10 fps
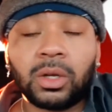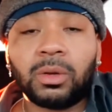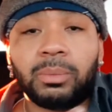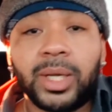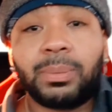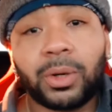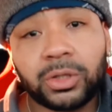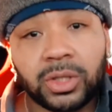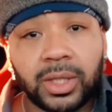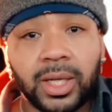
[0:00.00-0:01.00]
me
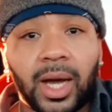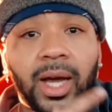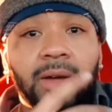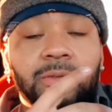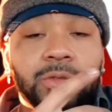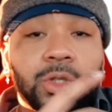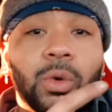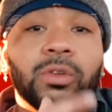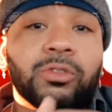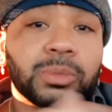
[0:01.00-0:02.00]
personally,
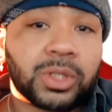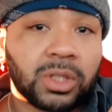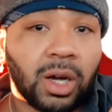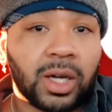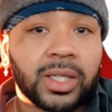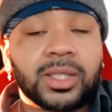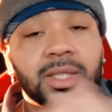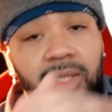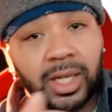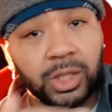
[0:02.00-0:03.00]
going from stock to
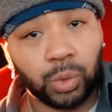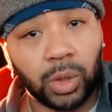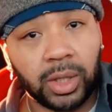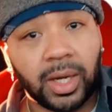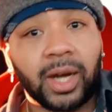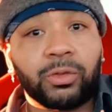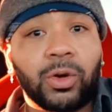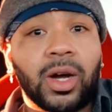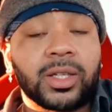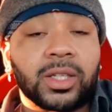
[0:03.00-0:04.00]
stage 1, I
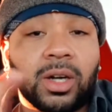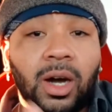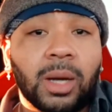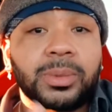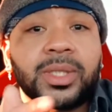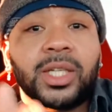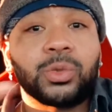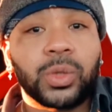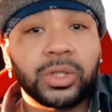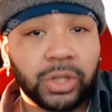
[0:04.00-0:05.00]
rocked the Cobb stage
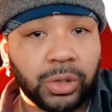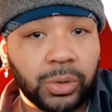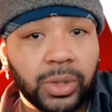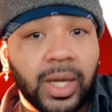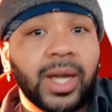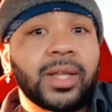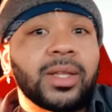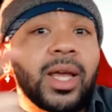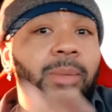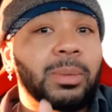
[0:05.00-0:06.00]
1 tune and
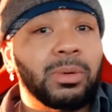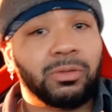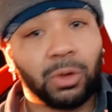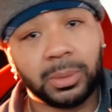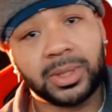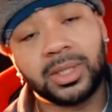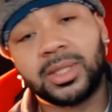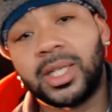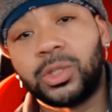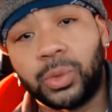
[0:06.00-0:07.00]
MA Performance's
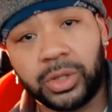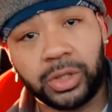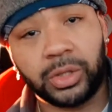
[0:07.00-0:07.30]
stage 1 tune.